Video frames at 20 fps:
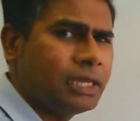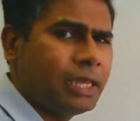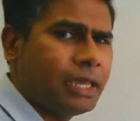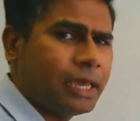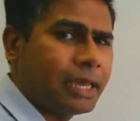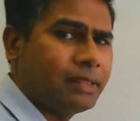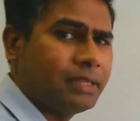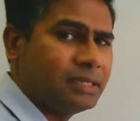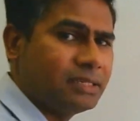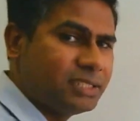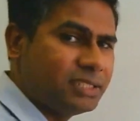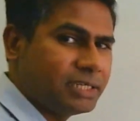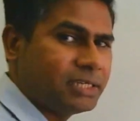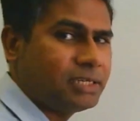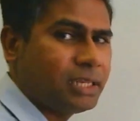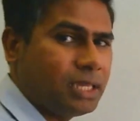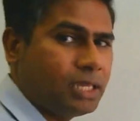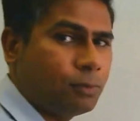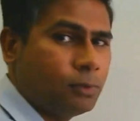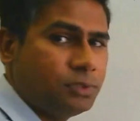and then set it
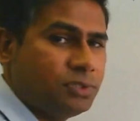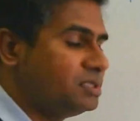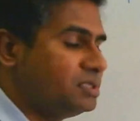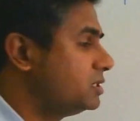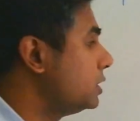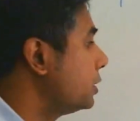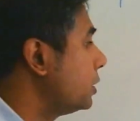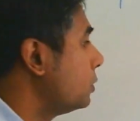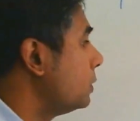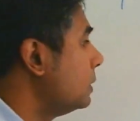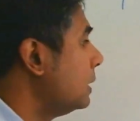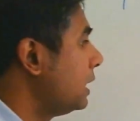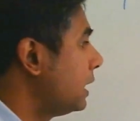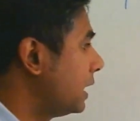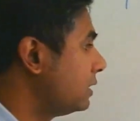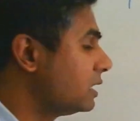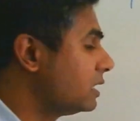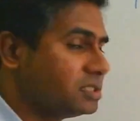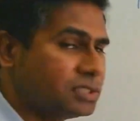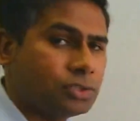equal to 0
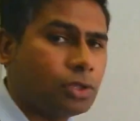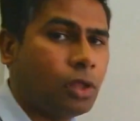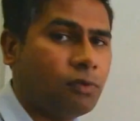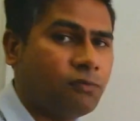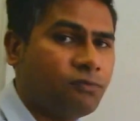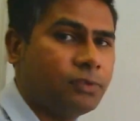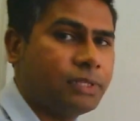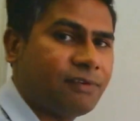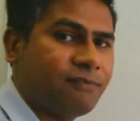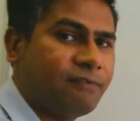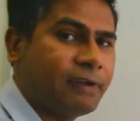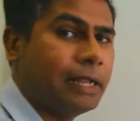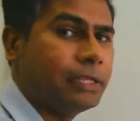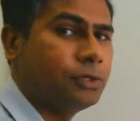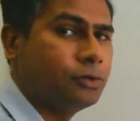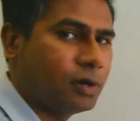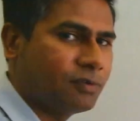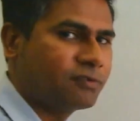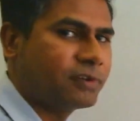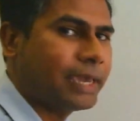and then solve for that
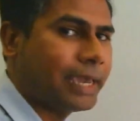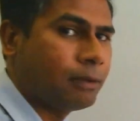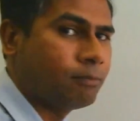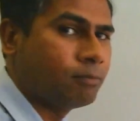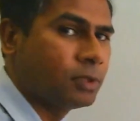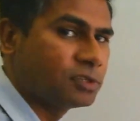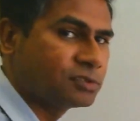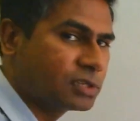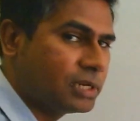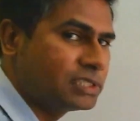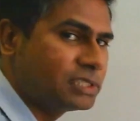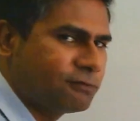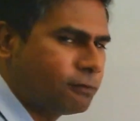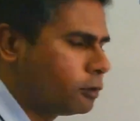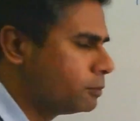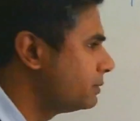value of k. So let's form